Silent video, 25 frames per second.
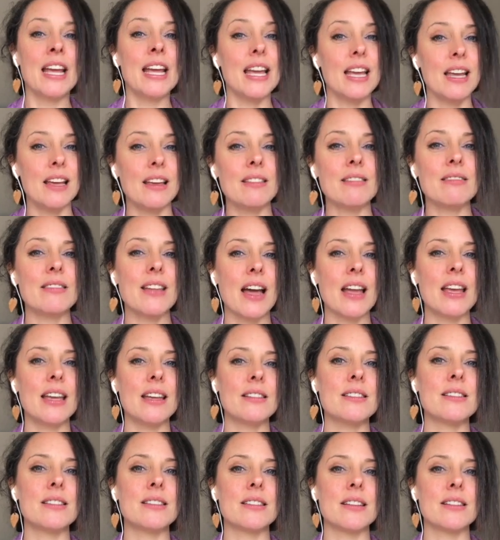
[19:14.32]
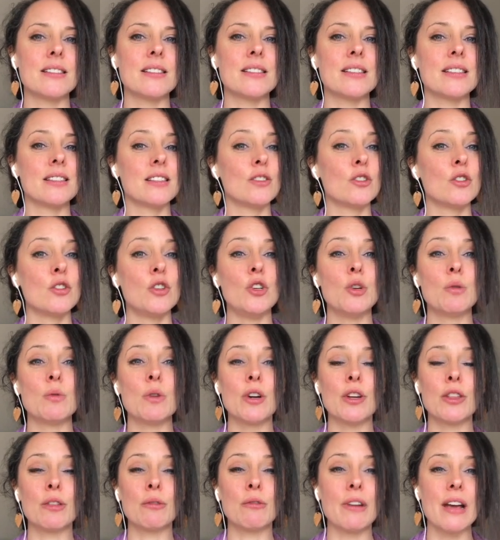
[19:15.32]
In that instance, in the new
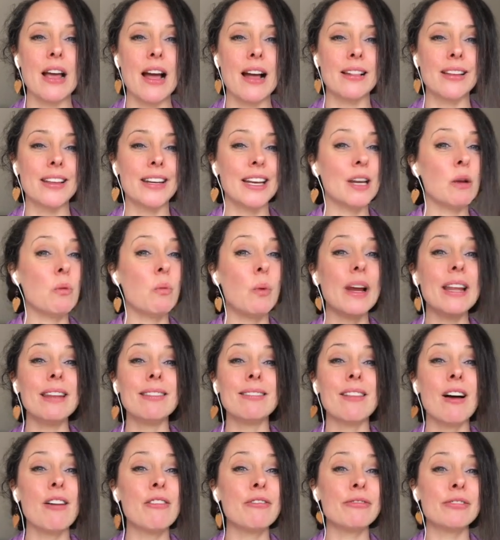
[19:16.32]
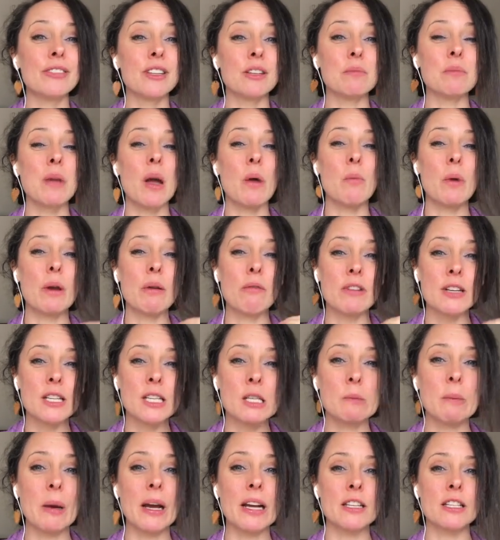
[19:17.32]
earth reality, we love them and we
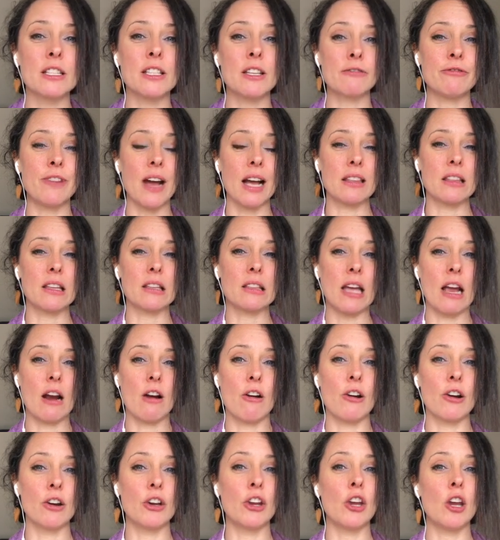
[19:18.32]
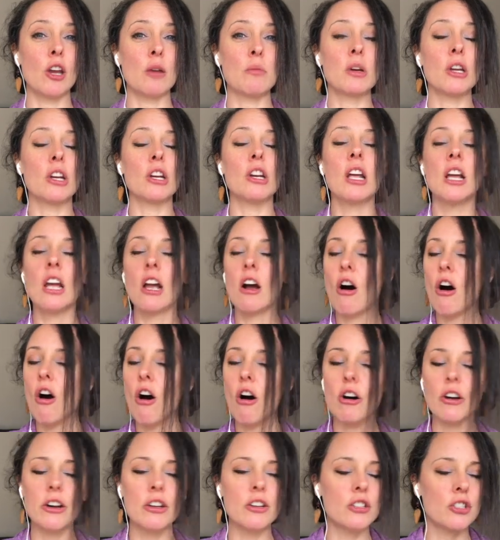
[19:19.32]
respect the fact that they are a human
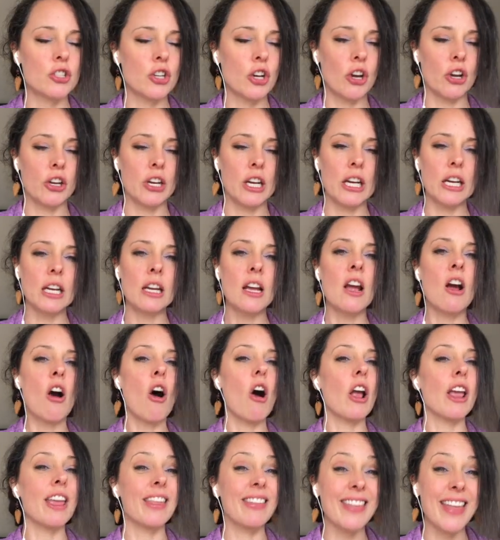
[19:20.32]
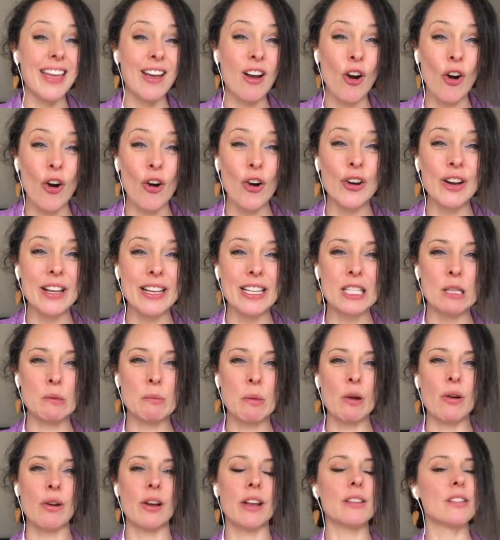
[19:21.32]
on a journey in their own
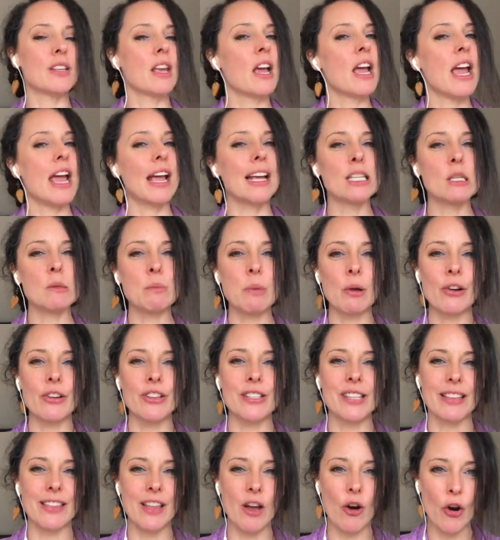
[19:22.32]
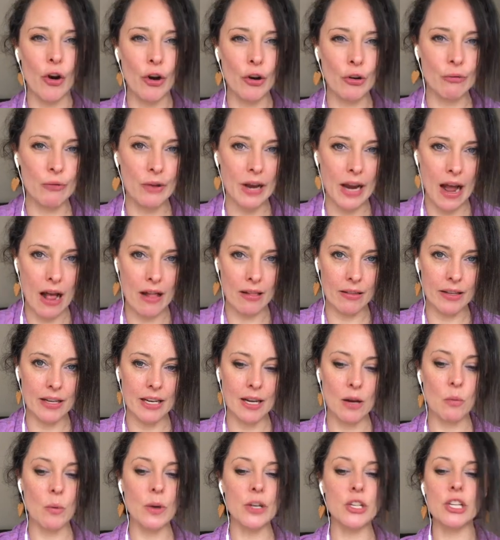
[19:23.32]
experience, experiencing their own
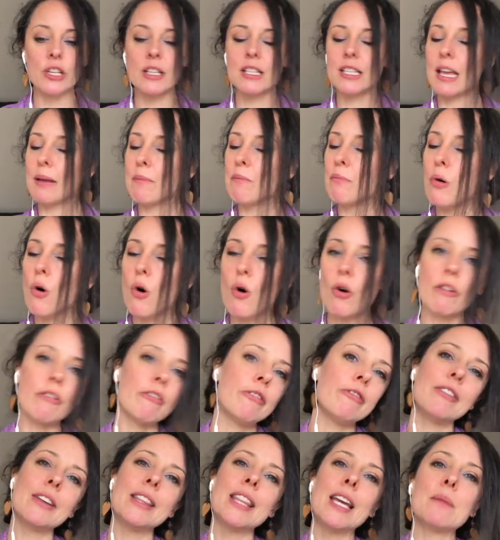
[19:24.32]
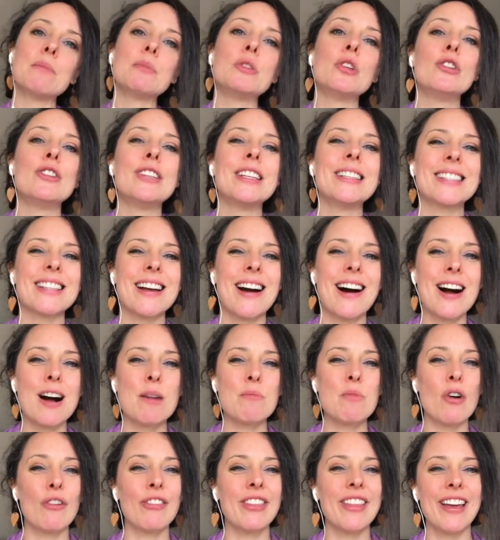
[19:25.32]
reality, which is important for them to
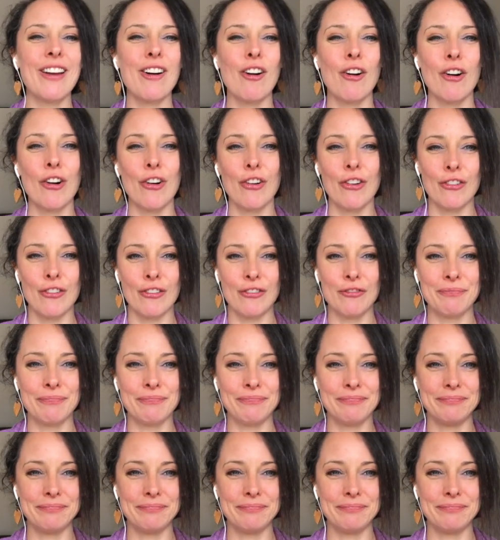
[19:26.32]
disarm on their own.